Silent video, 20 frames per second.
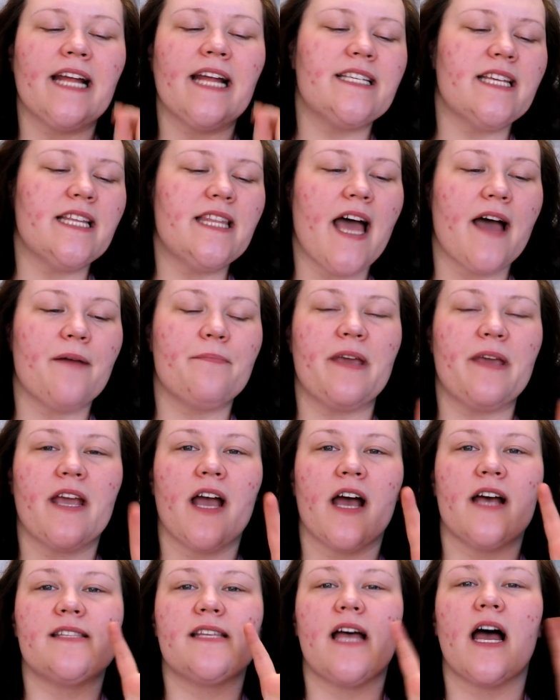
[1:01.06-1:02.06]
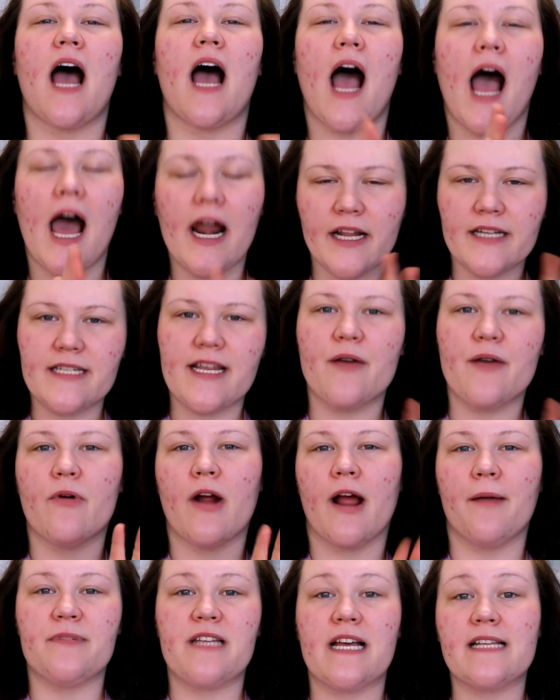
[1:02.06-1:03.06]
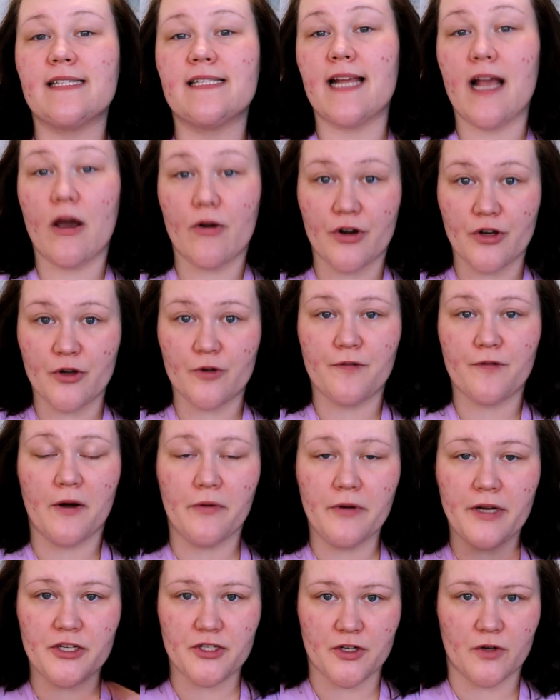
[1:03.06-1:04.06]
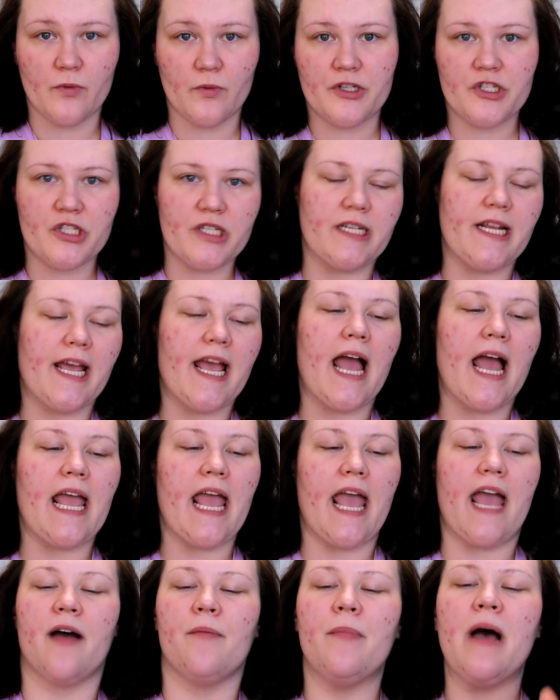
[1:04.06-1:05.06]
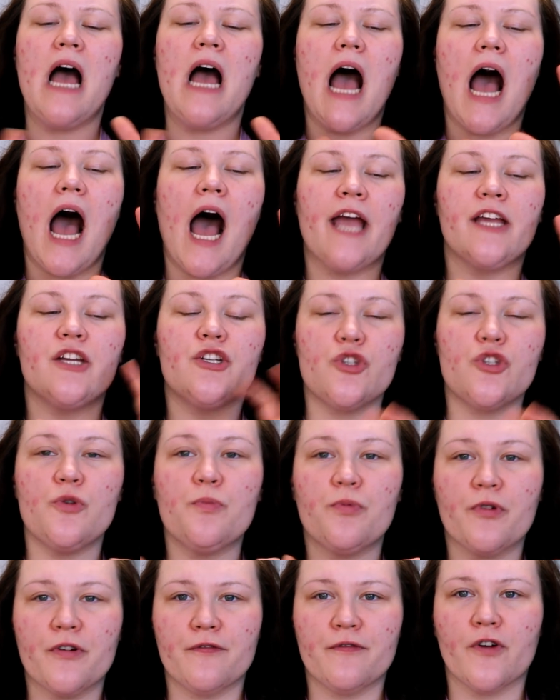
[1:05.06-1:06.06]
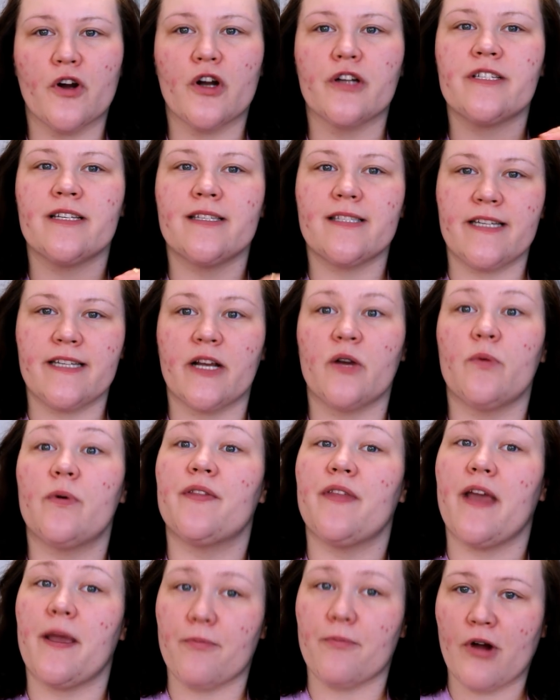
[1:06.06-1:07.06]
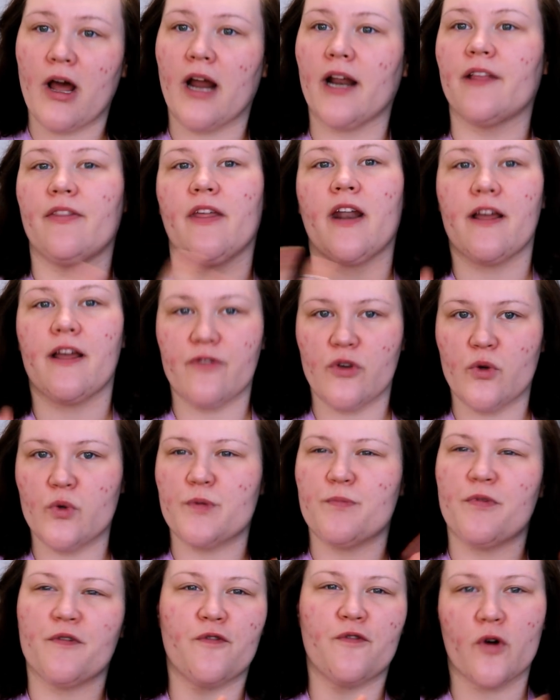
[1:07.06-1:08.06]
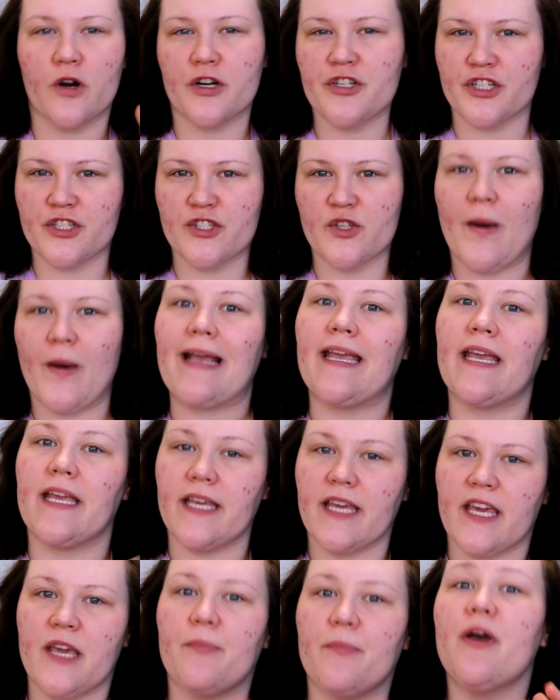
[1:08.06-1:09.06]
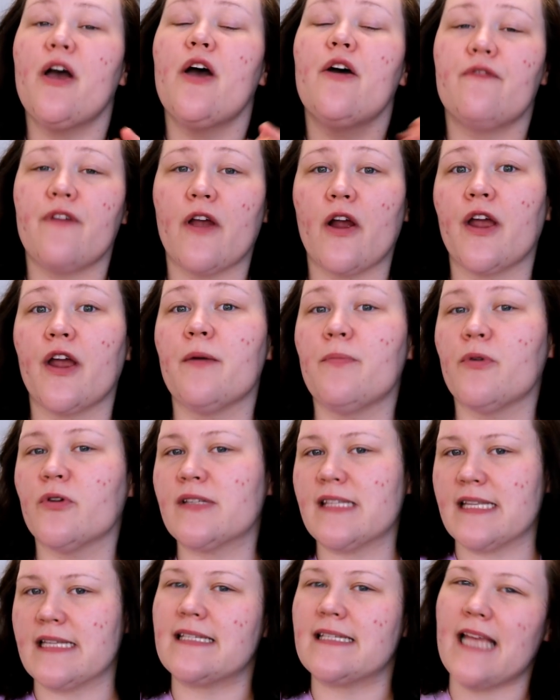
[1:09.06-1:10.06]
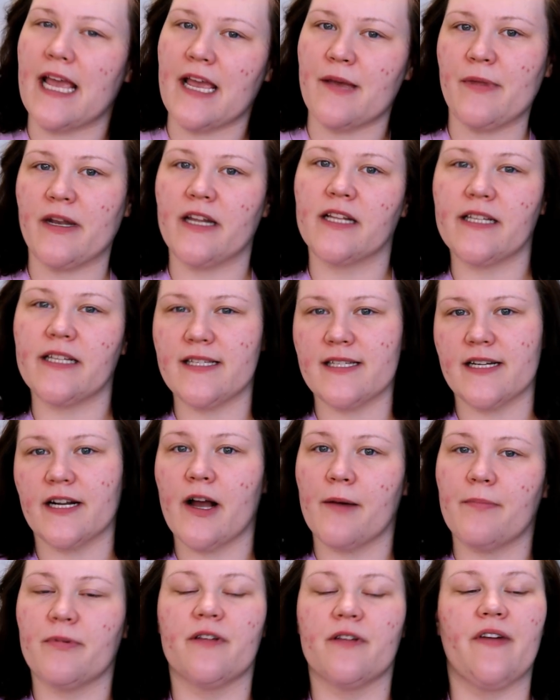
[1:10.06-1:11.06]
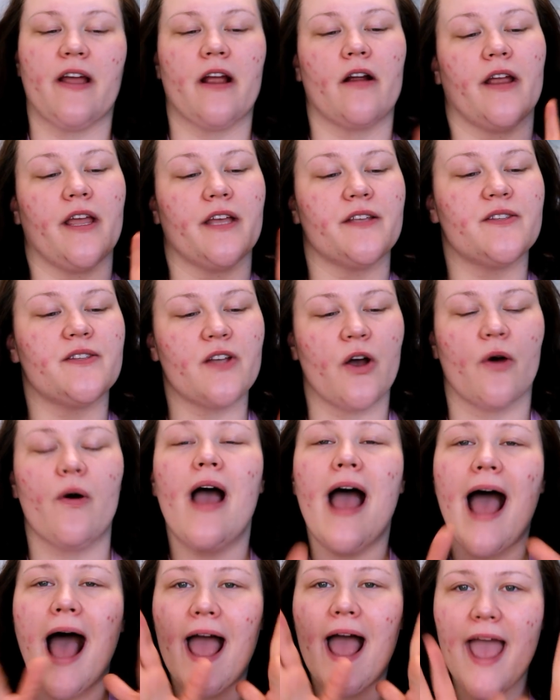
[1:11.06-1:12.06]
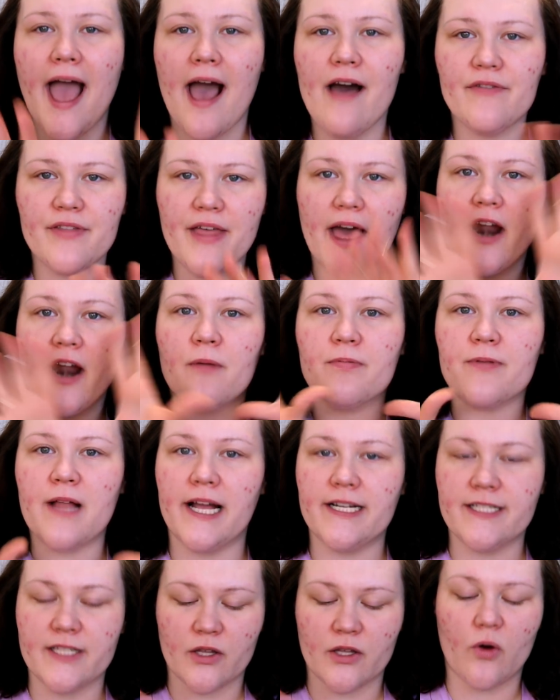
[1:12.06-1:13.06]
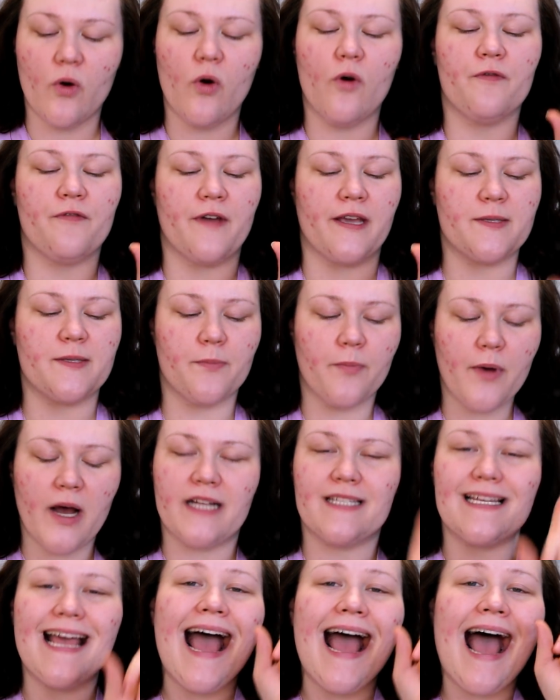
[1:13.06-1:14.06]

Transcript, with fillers: I did that because on a day where I'm testing out a new foundation, which today I am, I do prefer to stick with a product that I've used before just so I can keep variables the same in at least a couple of areas. So I have that applied to the whole face, but